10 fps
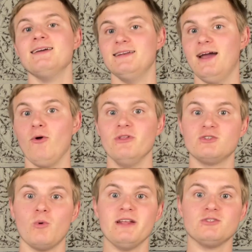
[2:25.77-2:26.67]
and now the
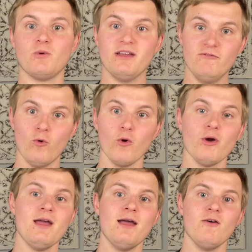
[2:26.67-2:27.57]

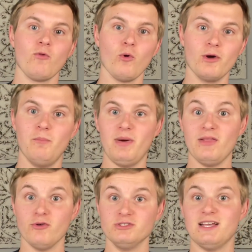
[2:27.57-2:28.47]
2024 Florida
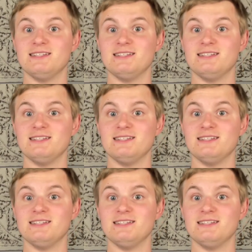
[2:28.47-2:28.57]
Panthers,